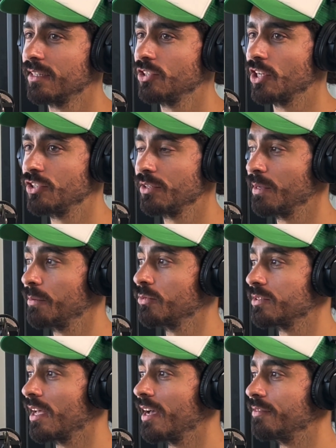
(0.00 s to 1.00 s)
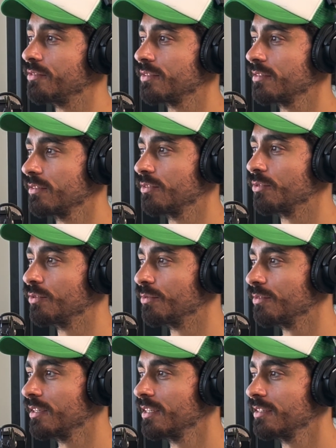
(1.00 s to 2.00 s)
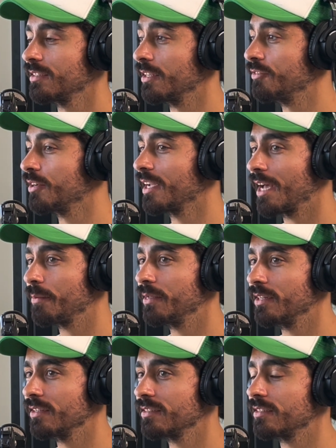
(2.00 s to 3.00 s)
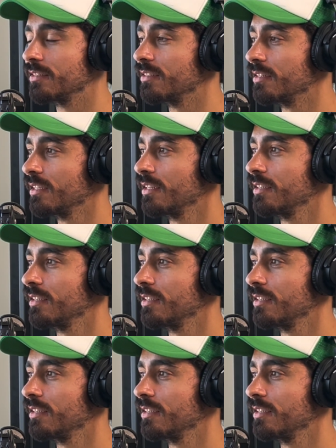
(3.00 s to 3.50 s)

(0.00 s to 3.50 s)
changing people's lives through delivering happiness and